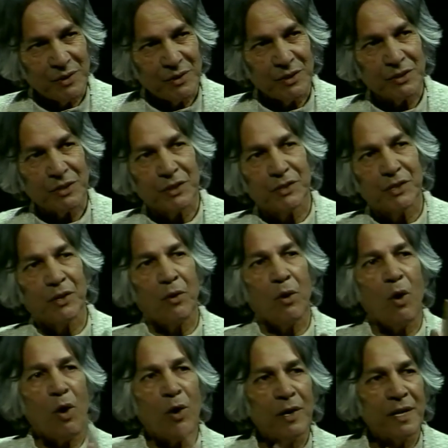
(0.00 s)
You see, the
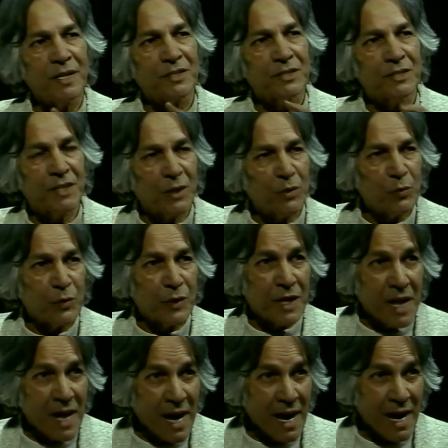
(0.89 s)
knowledge that we
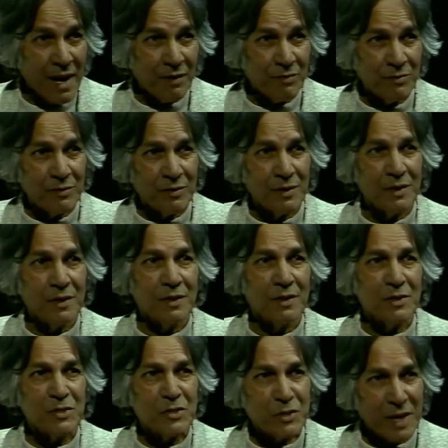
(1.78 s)
have
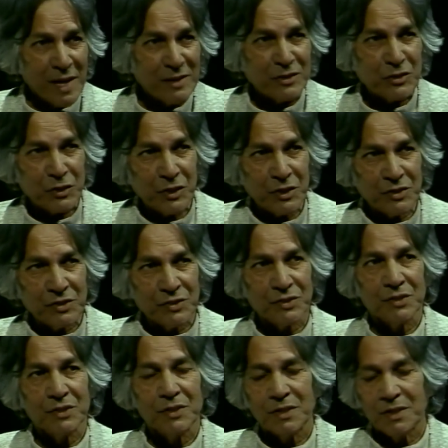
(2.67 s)
tells
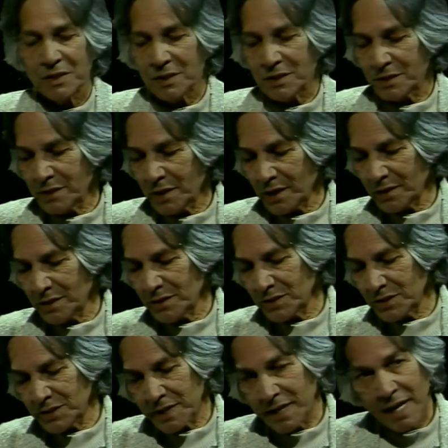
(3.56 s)
us that
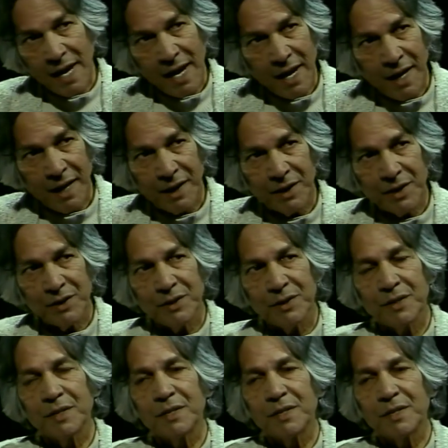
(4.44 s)
this is a hand,